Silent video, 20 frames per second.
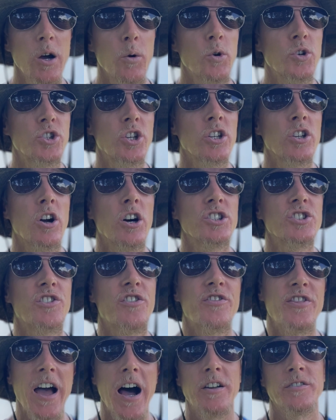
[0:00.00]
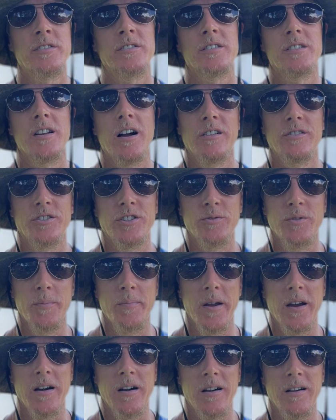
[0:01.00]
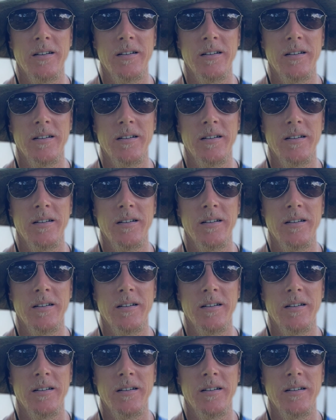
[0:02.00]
which can cost thousands of dollars to repair.